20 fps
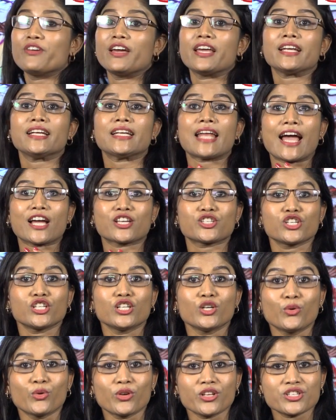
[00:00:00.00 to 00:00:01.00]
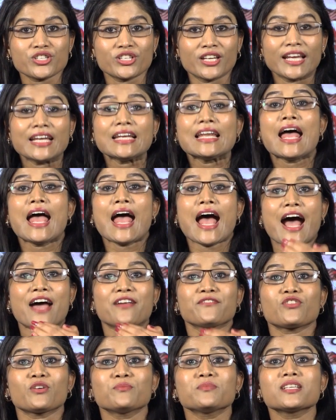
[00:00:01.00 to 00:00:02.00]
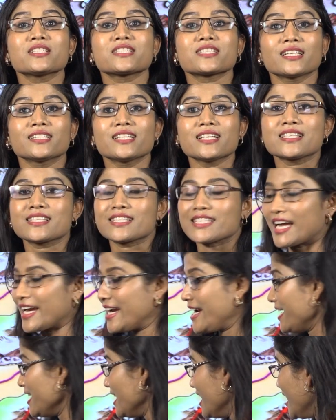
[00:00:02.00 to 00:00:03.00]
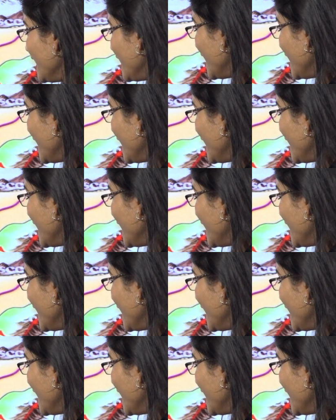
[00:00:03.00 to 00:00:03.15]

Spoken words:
where it actually originated, and from the southern side,